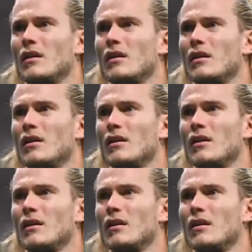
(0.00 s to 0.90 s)

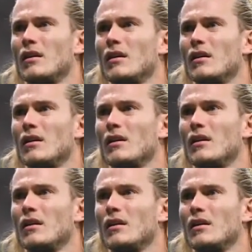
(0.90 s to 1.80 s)

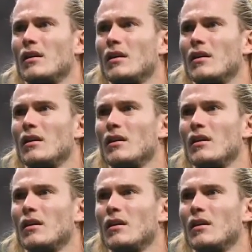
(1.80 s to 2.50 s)
[no speech]